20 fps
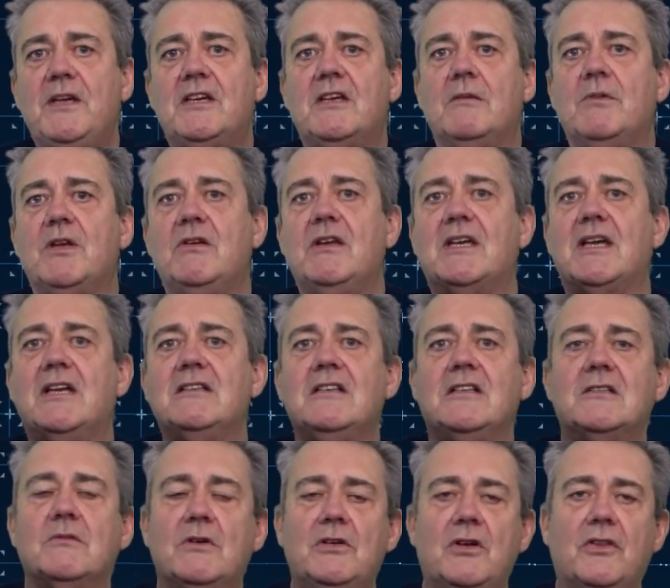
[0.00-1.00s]

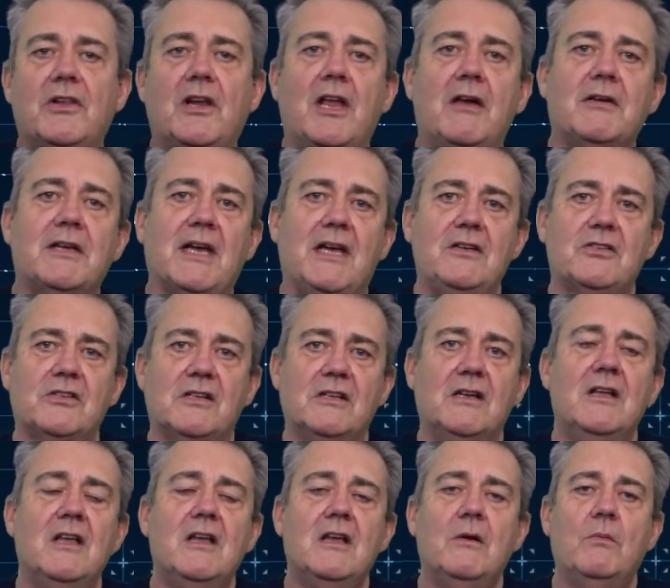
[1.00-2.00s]
communicated to another location
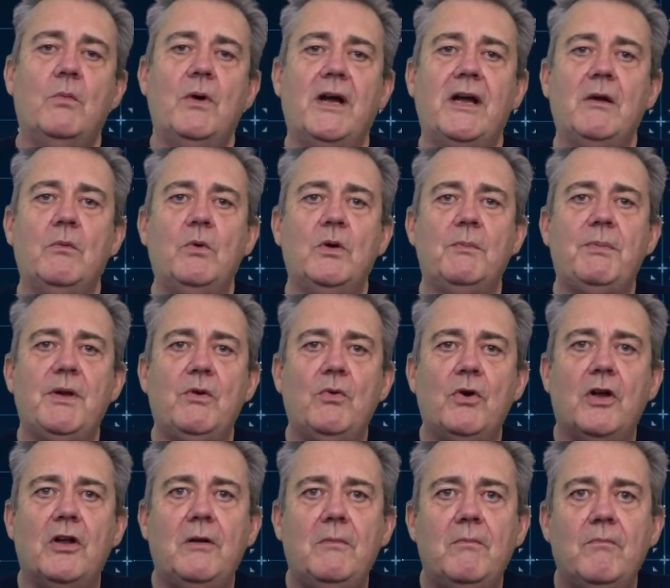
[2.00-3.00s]
where it would be
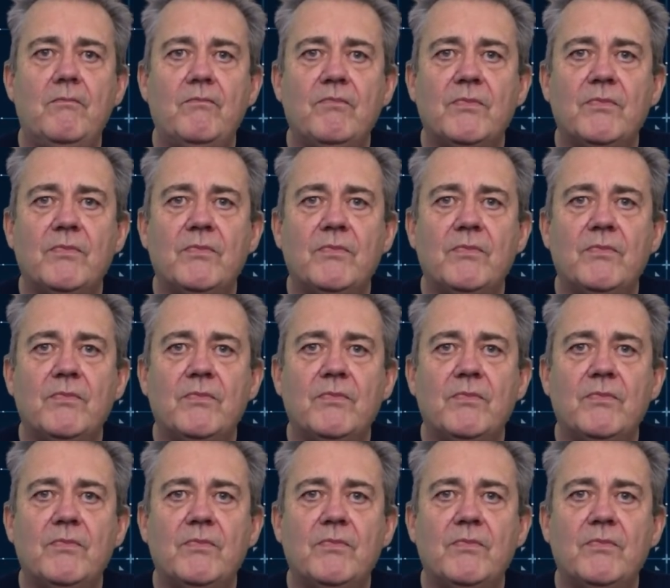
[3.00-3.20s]
run